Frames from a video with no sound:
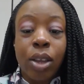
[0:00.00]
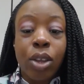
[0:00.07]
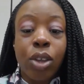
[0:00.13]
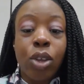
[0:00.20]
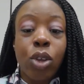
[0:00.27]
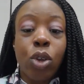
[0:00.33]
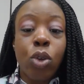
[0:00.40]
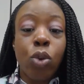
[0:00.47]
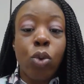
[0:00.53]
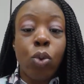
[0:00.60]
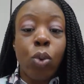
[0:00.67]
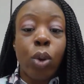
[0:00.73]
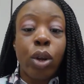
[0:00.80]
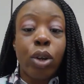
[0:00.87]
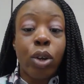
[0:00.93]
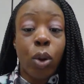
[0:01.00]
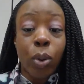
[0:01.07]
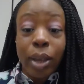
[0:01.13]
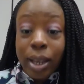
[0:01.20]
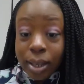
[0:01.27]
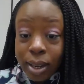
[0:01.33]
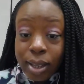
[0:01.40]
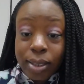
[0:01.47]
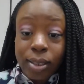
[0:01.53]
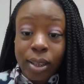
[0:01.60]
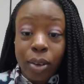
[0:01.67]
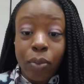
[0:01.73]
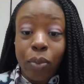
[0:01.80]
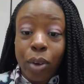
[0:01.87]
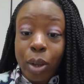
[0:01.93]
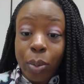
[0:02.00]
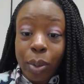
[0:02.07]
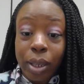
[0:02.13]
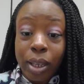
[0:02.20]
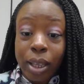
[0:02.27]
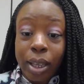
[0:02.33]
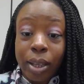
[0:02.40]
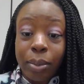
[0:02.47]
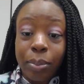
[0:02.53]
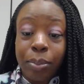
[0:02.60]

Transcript: you don't get tested frequently,